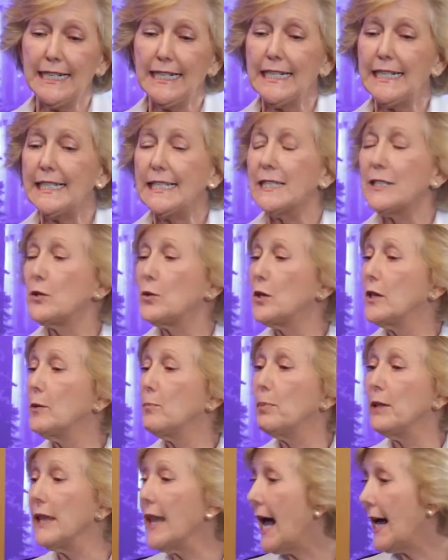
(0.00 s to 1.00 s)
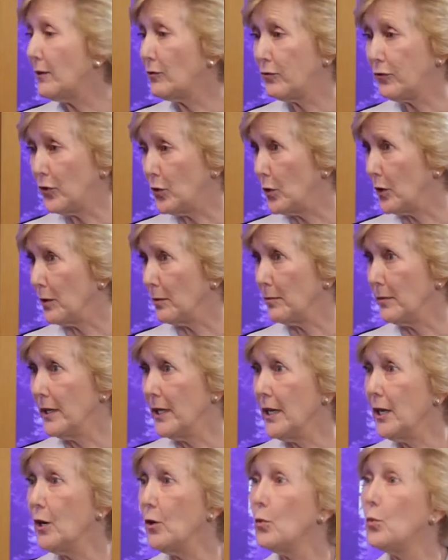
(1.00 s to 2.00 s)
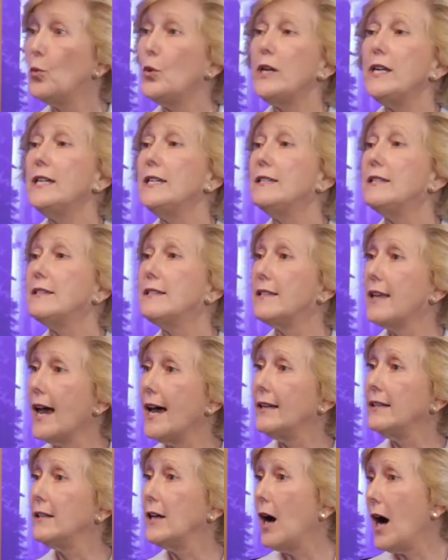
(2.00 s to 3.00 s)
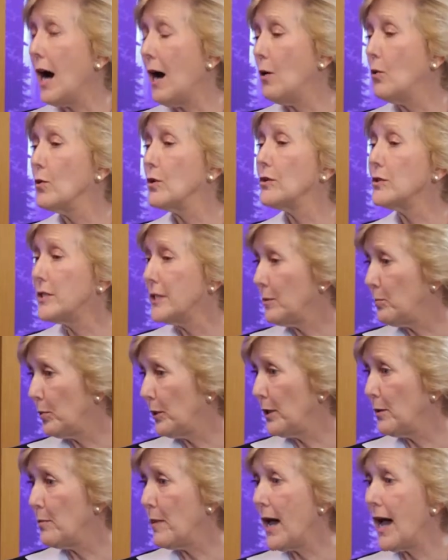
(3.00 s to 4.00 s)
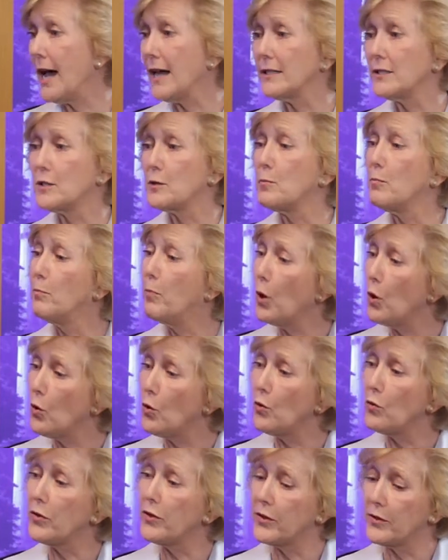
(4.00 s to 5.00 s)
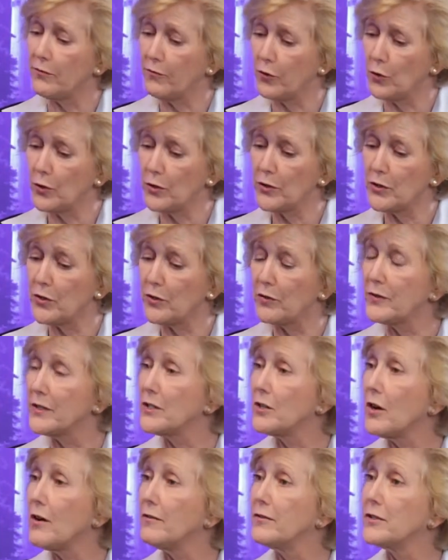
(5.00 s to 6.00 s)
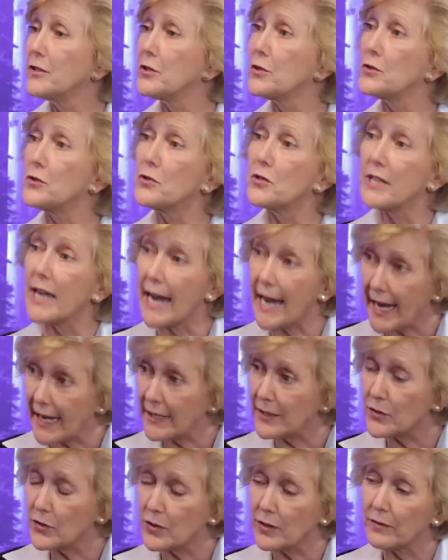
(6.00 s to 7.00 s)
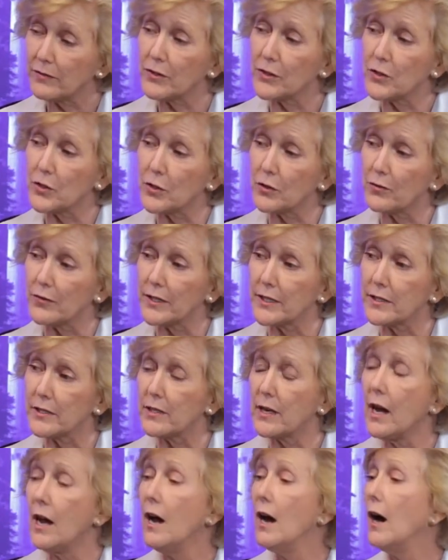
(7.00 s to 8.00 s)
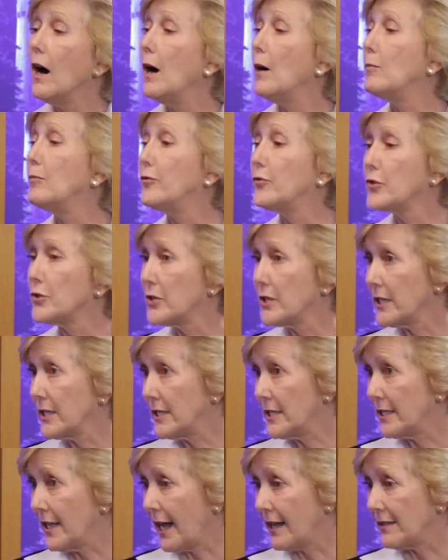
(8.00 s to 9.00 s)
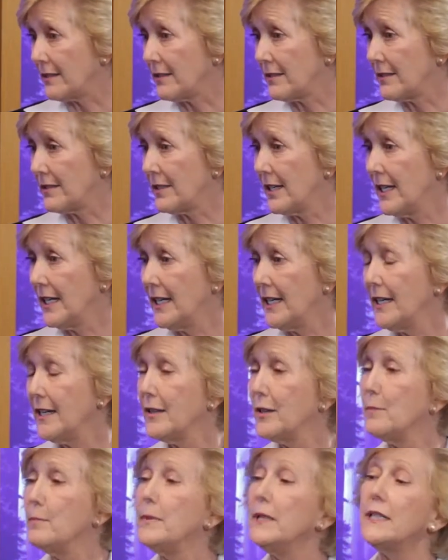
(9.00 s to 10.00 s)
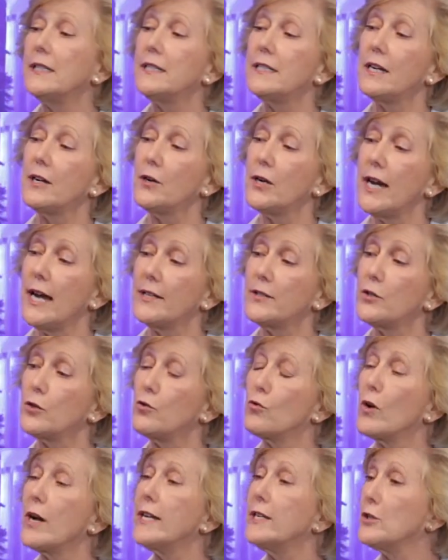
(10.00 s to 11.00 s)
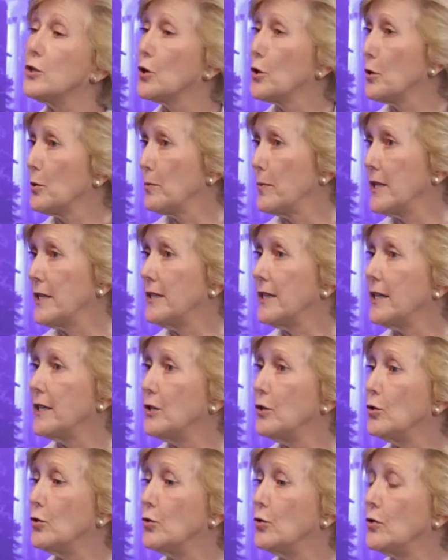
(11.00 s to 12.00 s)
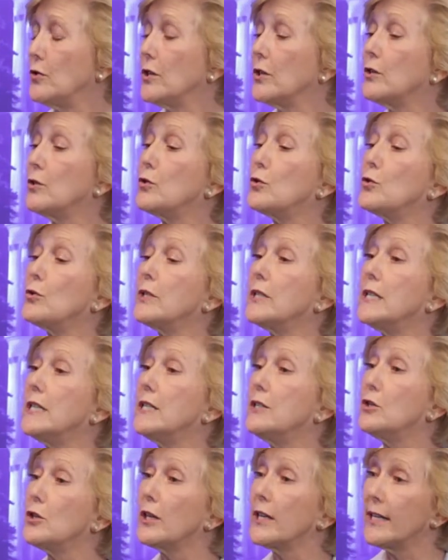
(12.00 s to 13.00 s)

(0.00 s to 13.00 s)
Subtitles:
is the platform. We set our diplomats, both Foreign Service officers and civil servants, up for success. The military has a great term that they use, strategic